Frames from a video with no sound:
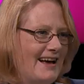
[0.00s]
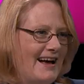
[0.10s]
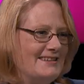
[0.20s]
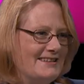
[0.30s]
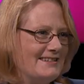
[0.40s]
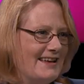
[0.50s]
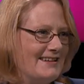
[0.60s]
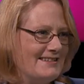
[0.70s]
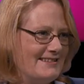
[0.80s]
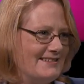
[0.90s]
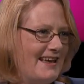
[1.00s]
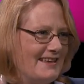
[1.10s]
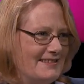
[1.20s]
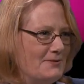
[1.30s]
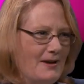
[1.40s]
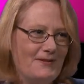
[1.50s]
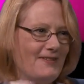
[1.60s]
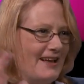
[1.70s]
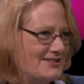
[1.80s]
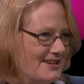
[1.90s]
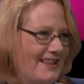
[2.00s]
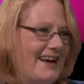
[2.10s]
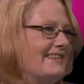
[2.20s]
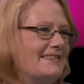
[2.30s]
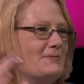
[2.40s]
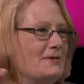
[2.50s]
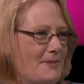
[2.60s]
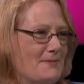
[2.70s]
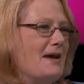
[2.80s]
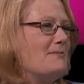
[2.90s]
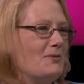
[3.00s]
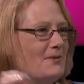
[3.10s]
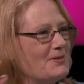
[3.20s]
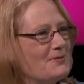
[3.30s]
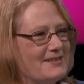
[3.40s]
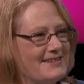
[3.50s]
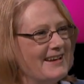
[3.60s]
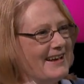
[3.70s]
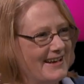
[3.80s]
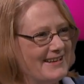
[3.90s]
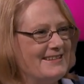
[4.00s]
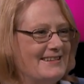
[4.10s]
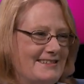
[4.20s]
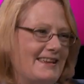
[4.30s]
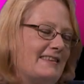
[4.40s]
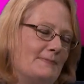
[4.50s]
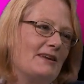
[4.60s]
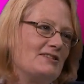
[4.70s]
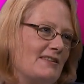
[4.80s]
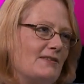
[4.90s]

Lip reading: I didn't get nasty red flashing lights when my paper went through the text matching